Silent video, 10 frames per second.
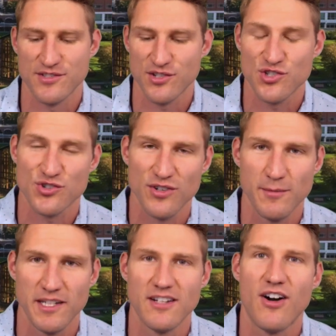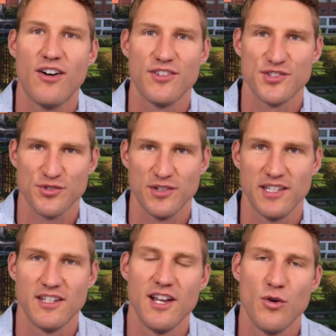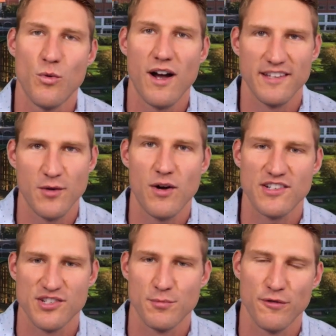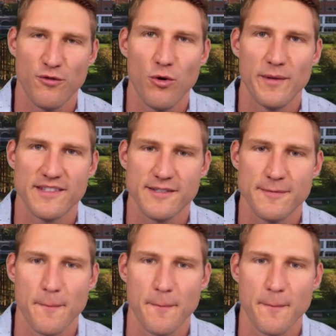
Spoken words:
streaming on the screen while they watch the performance.